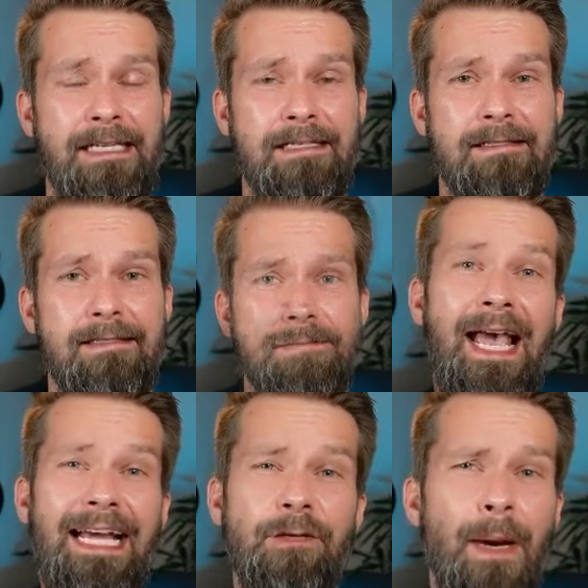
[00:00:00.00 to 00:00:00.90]
tests.
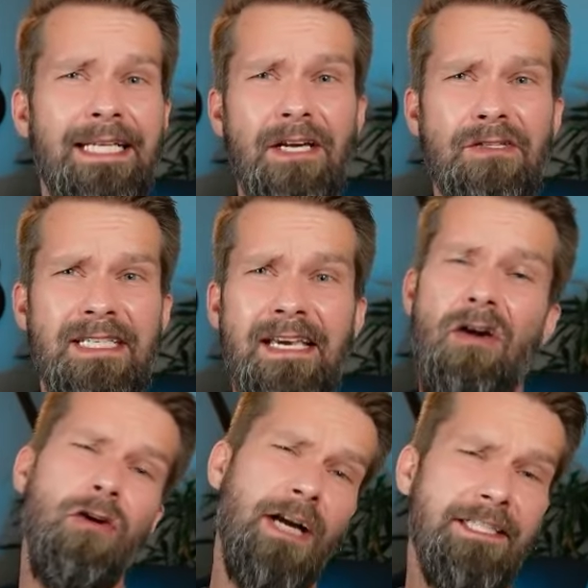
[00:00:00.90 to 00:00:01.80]
And you might now say,
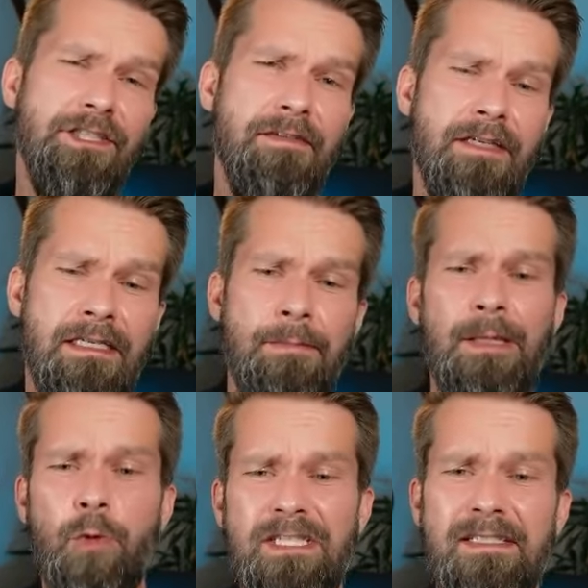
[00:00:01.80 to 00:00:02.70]
all right, Stefan, but
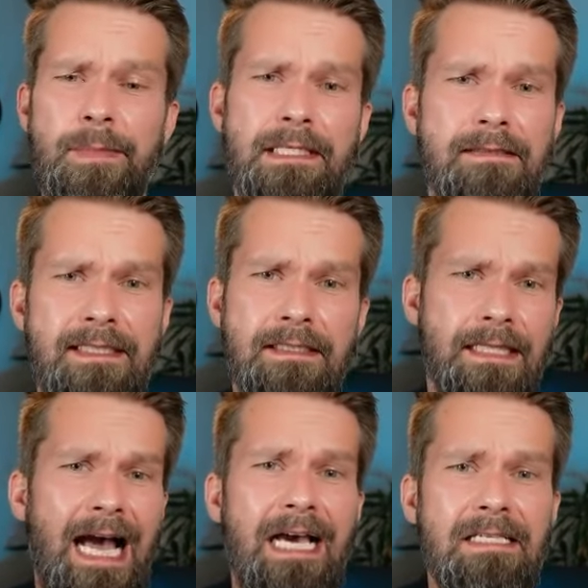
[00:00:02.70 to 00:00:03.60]
what's the big deal?
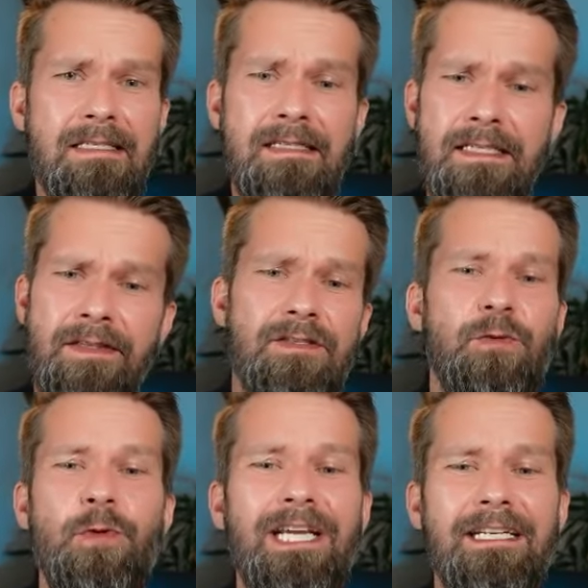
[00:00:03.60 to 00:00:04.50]
I see the
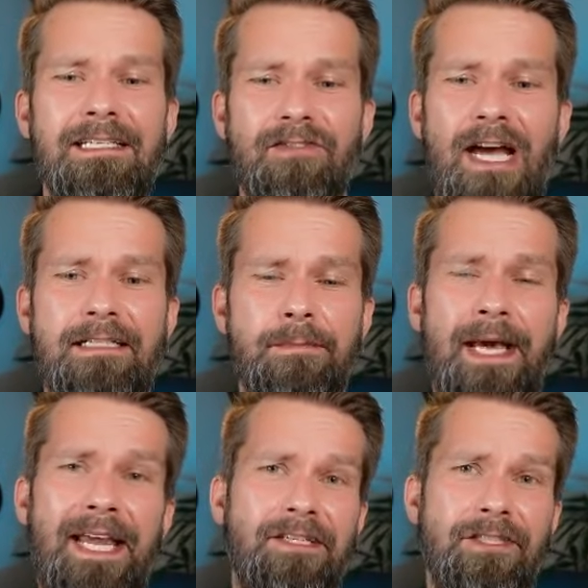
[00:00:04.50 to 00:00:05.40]
squigglies right in my
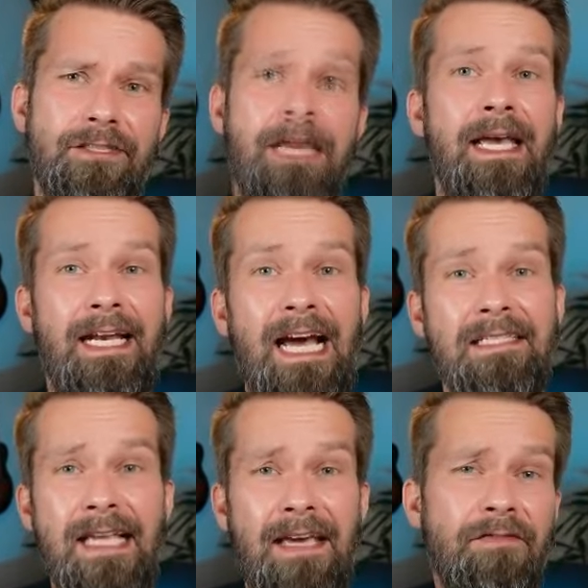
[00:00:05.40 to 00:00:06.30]
editor. And I
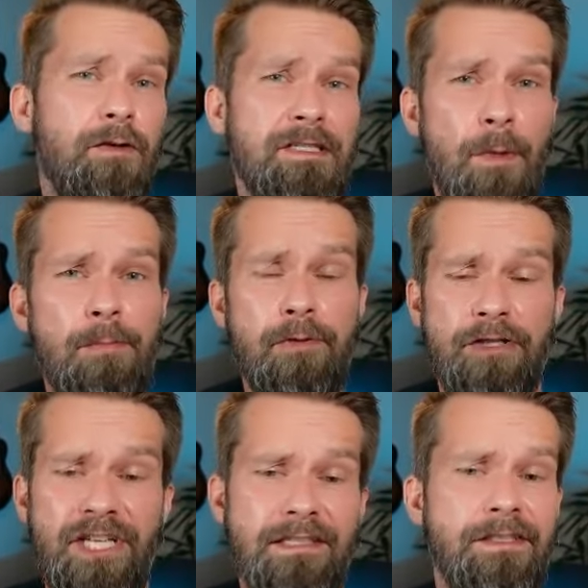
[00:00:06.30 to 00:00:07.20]
say, for a small
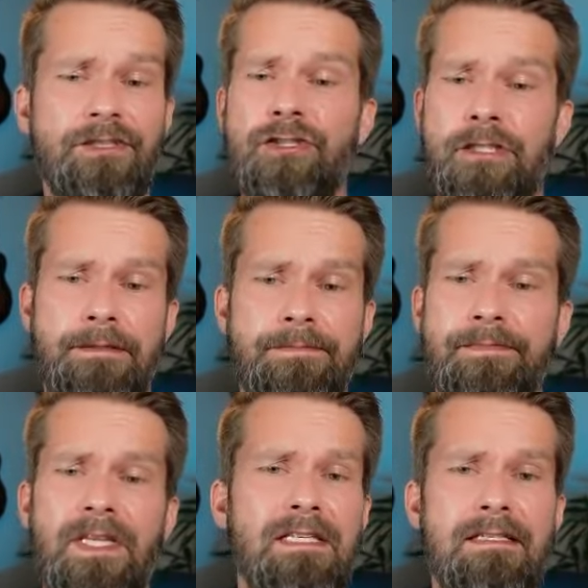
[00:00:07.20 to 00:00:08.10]
project, sure,
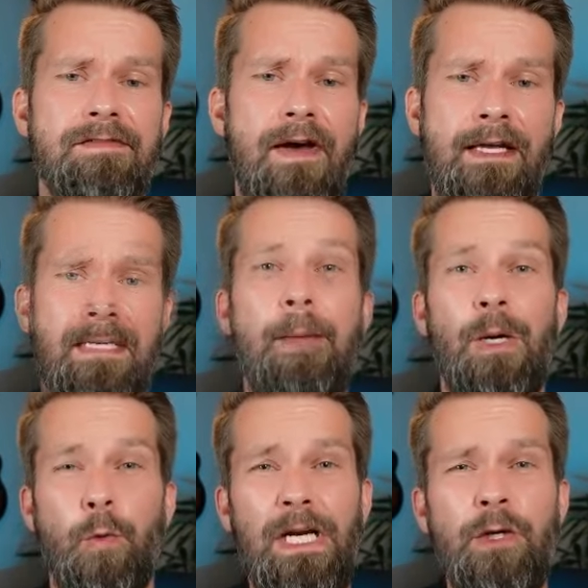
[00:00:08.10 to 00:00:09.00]
this is fine.
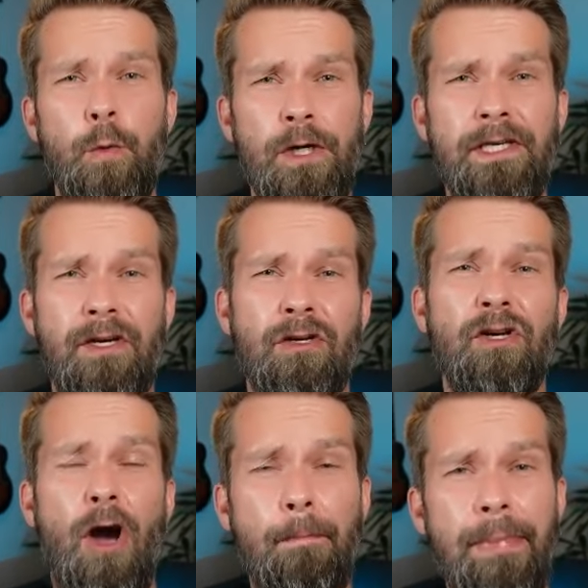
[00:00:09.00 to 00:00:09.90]
But when you're working on a
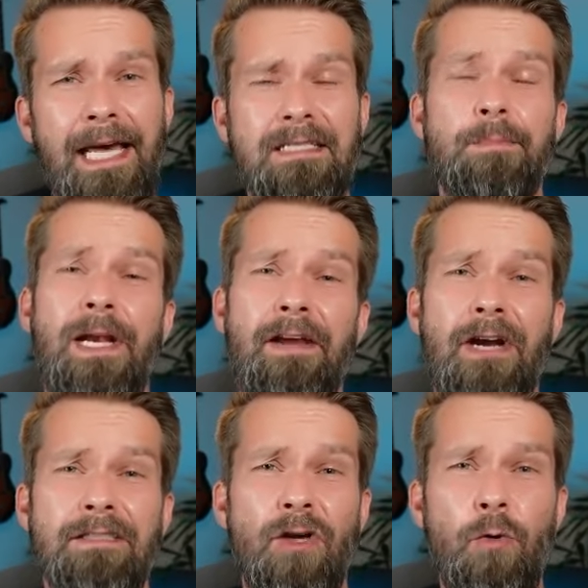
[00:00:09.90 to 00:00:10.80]
complex
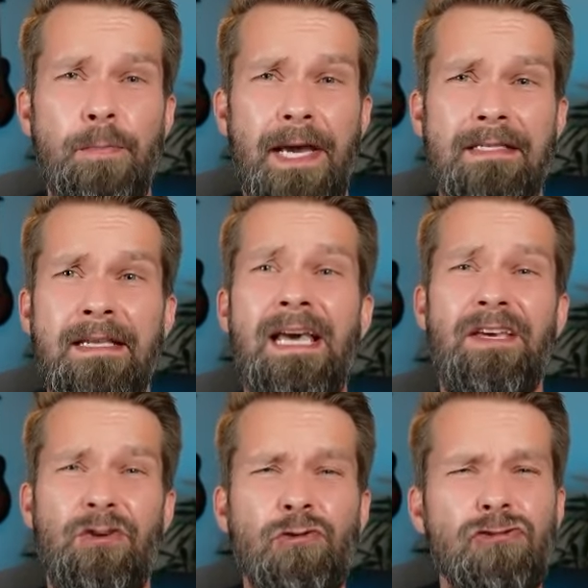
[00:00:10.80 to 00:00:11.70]
Playwright codebase,
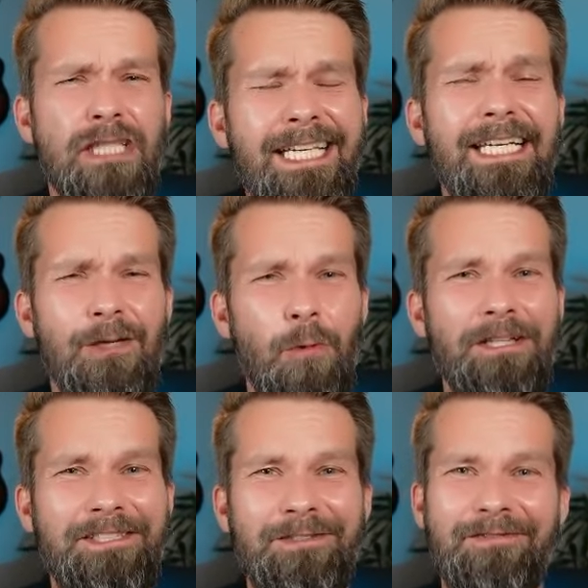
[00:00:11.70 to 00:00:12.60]
you really
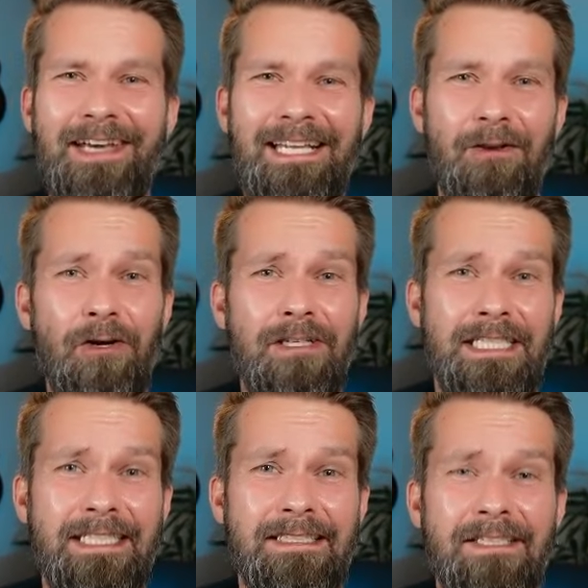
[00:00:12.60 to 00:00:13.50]
want to fail early.